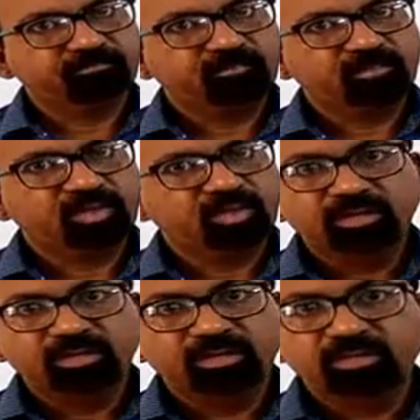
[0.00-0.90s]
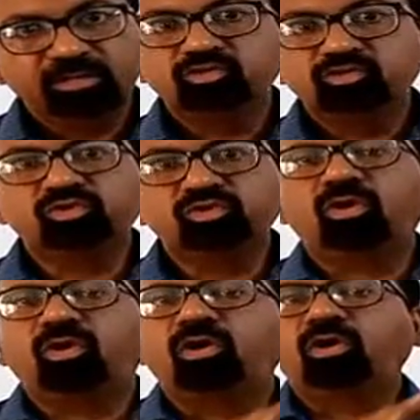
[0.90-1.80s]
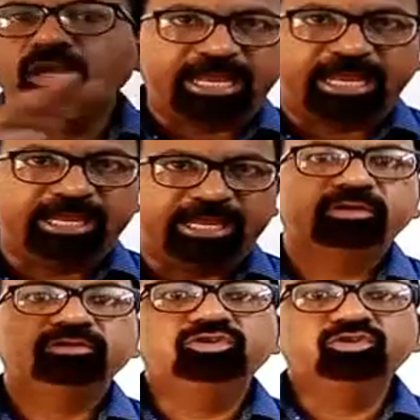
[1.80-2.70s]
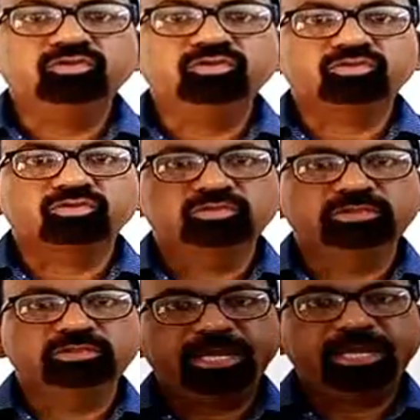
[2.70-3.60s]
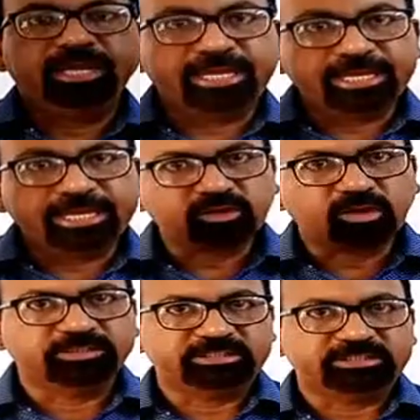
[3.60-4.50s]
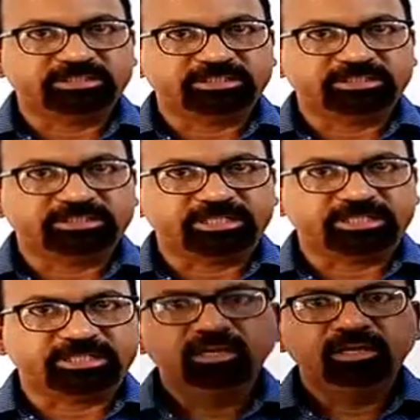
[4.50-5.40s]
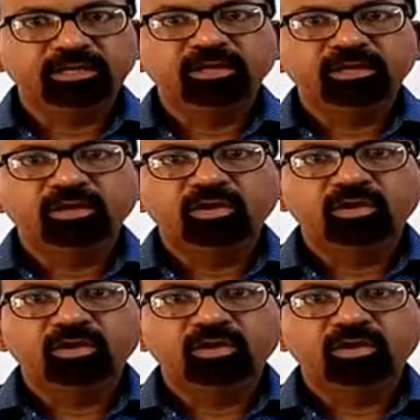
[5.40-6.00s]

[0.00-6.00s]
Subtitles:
So all the time, due to the heat of the sun, water is going to evaporate.